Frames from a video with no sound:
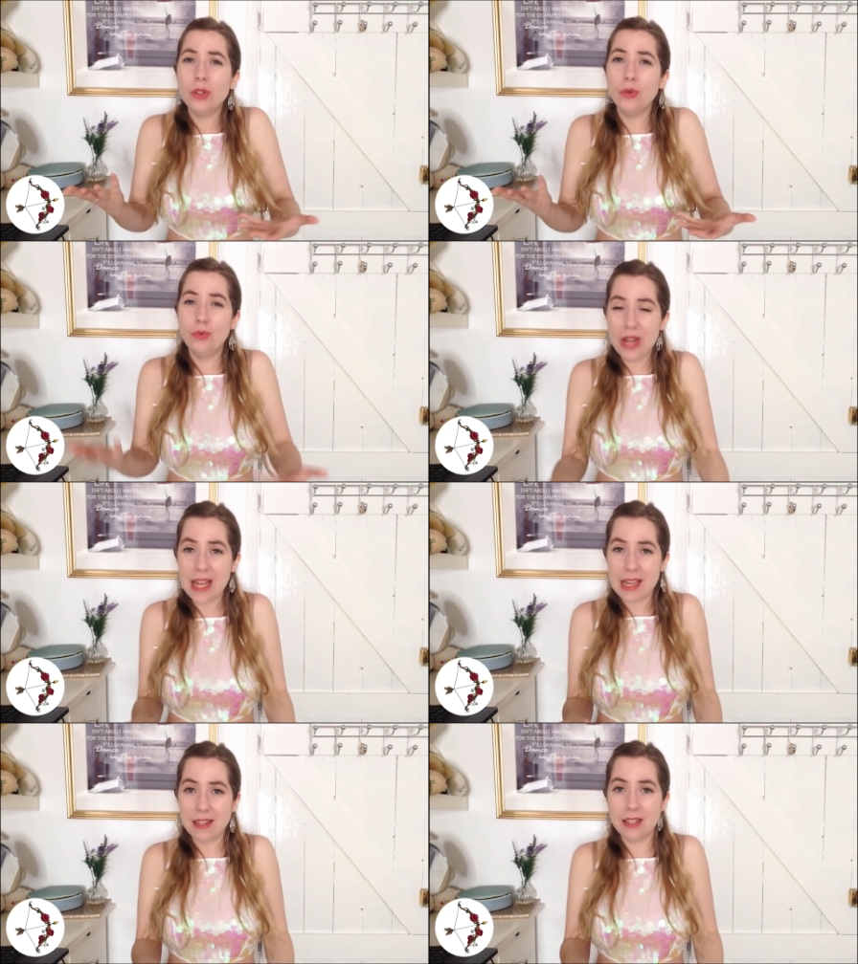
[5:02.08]
to
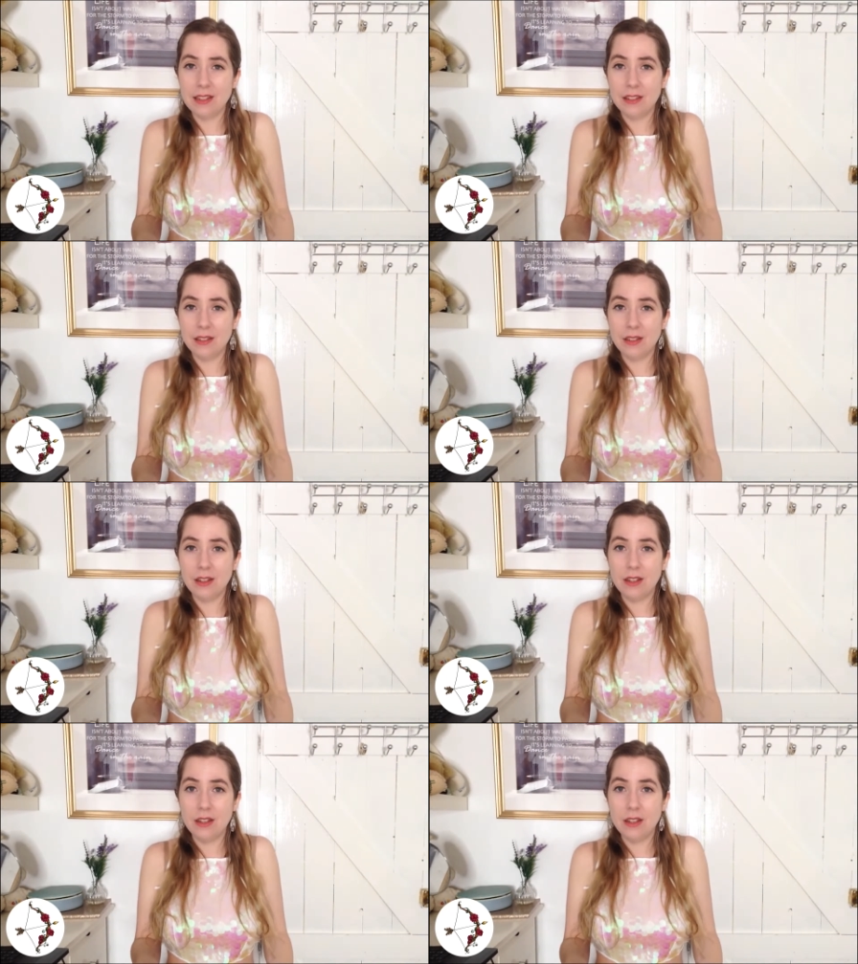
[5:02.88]
read.
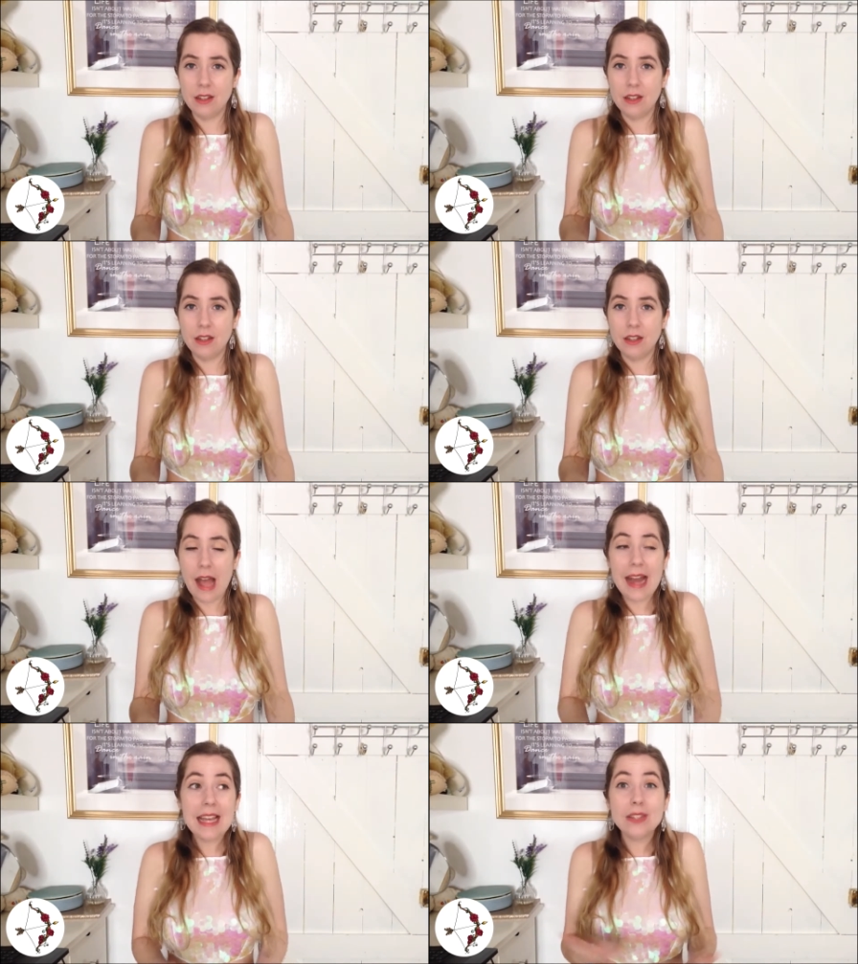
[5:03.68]

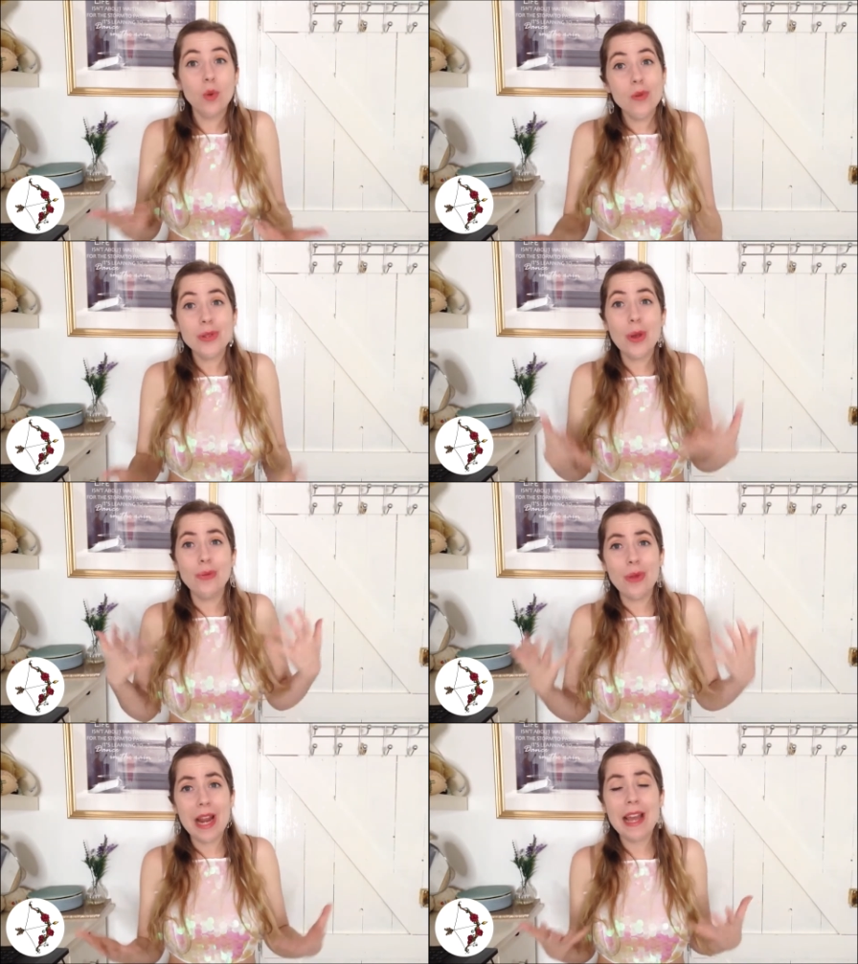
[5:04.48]
And is also
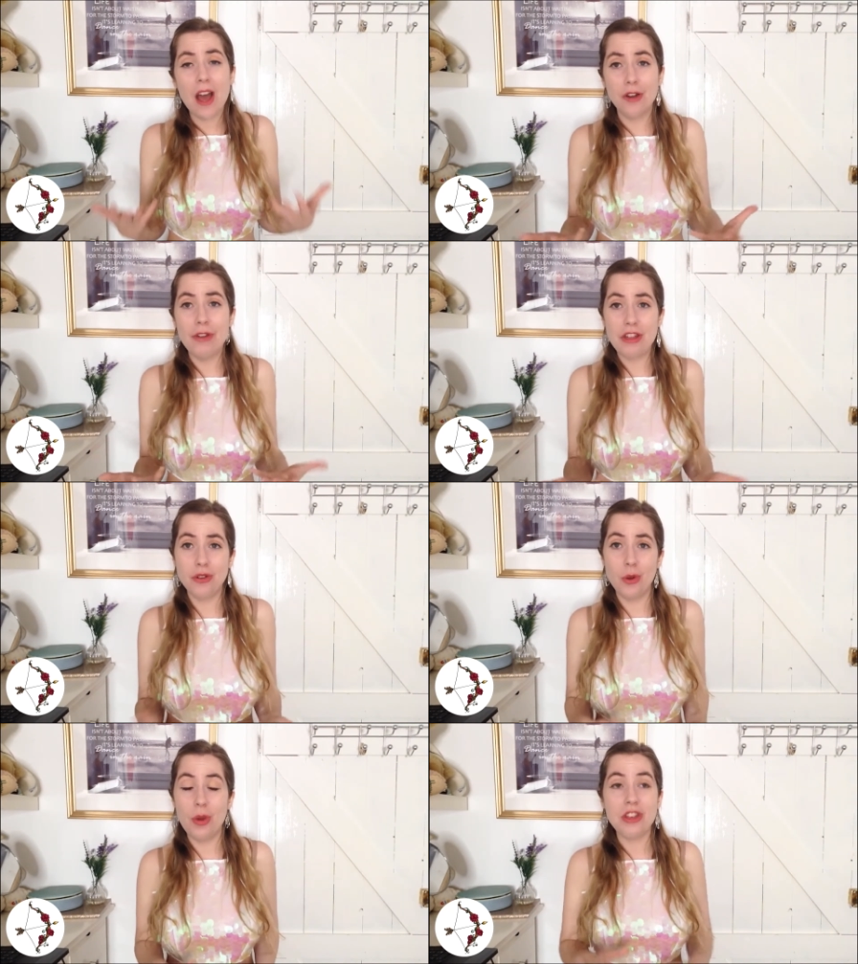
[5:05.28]
really
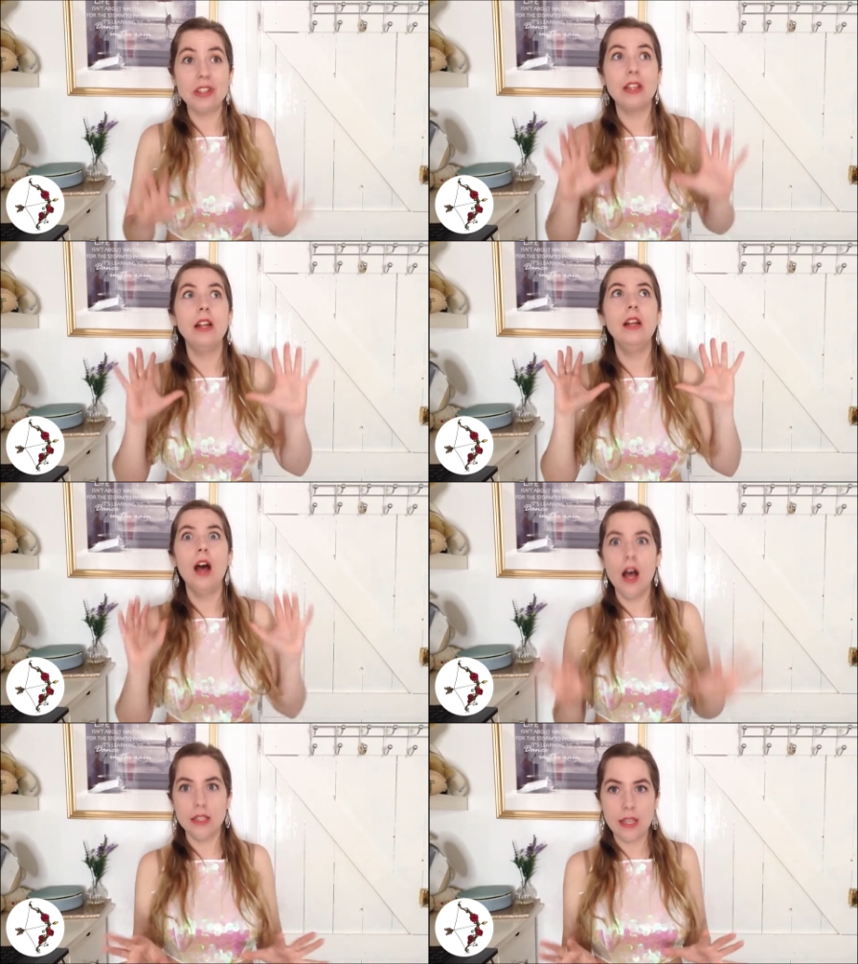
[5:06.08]
unoriginal, which is the
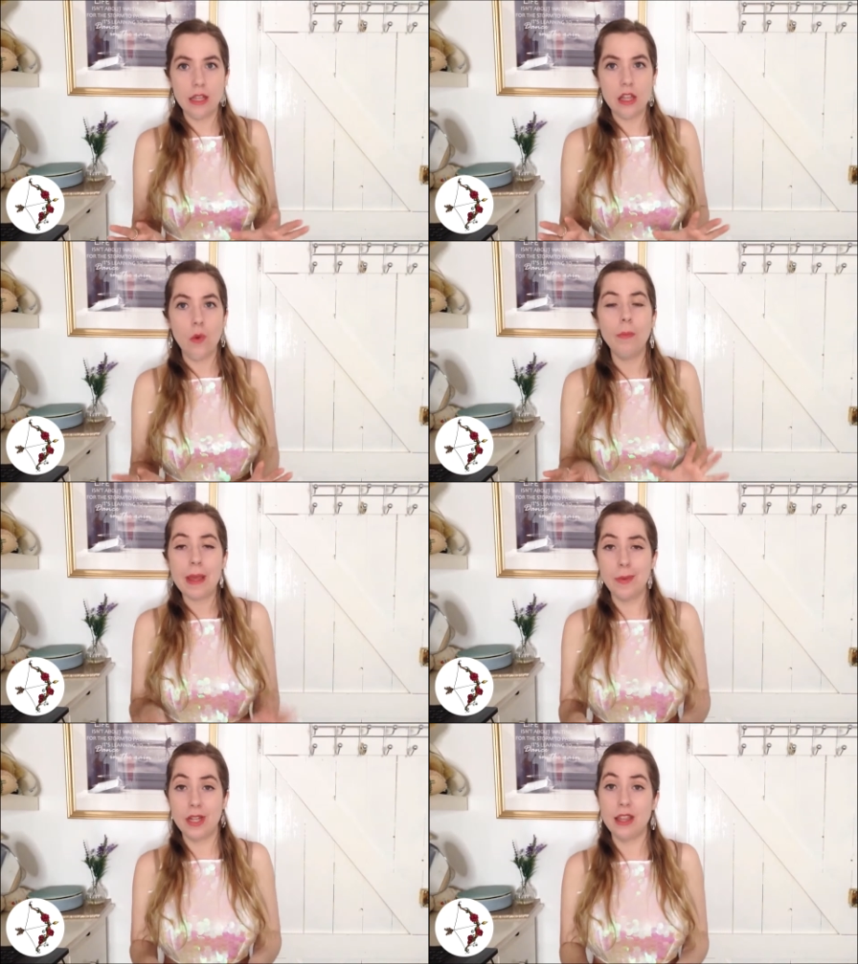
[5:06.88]
last thing that you want
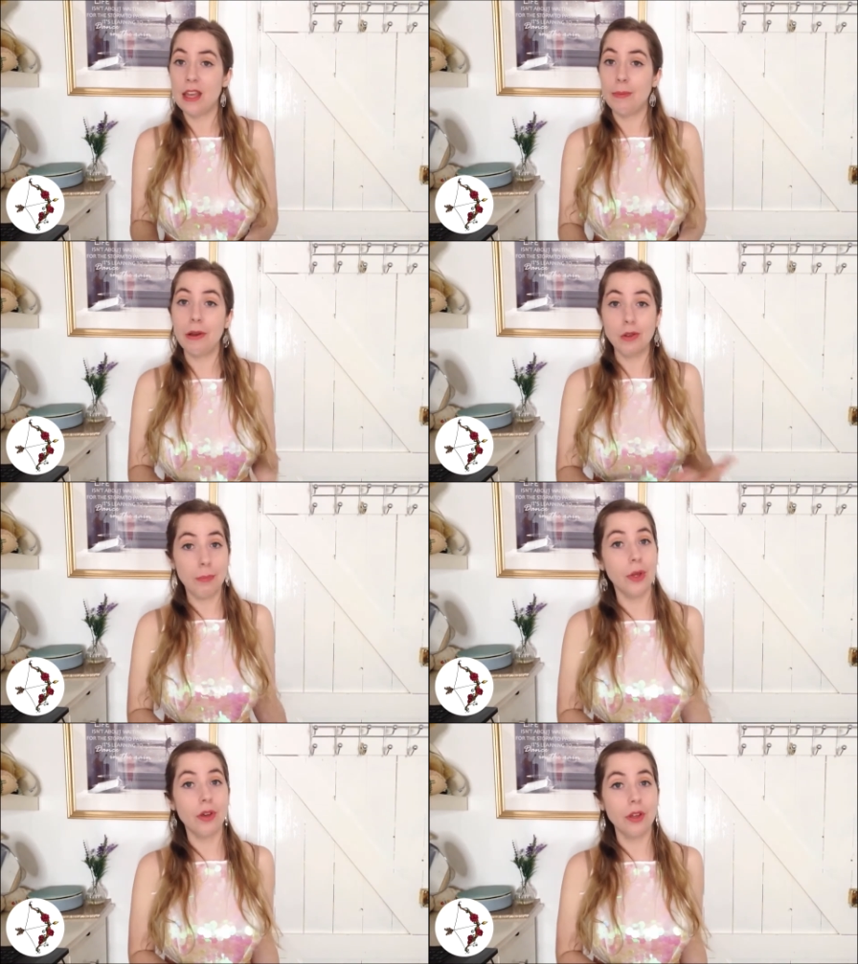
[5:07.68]
people to think about your
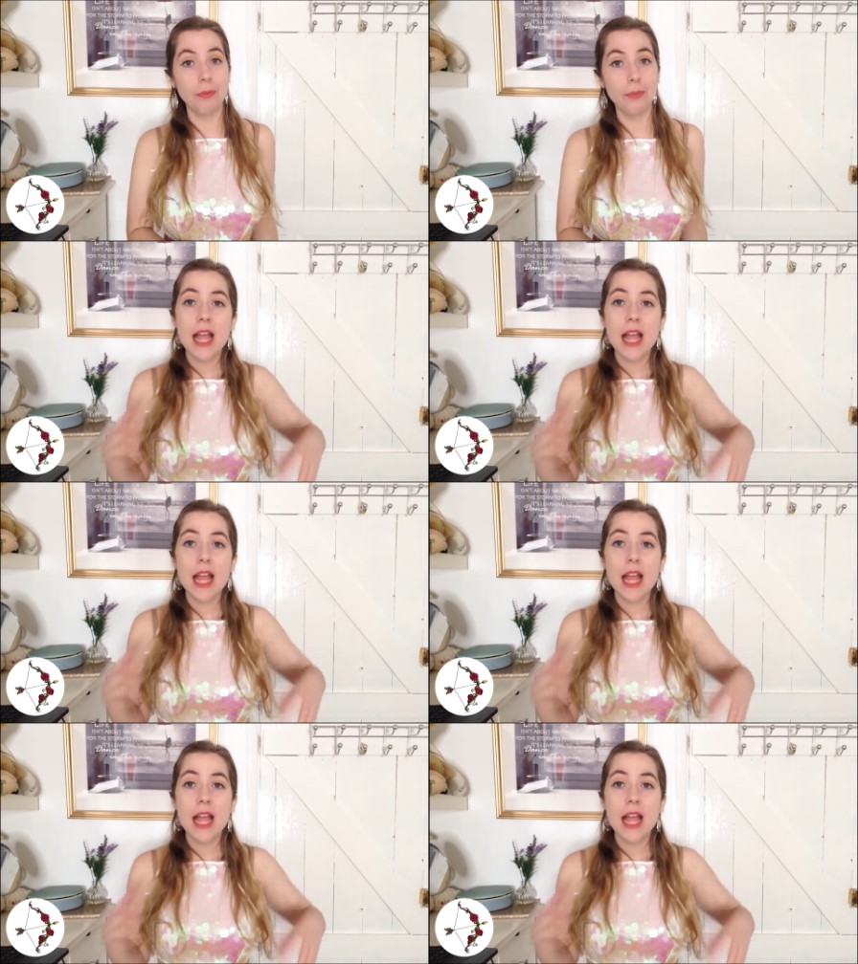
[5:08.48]
book.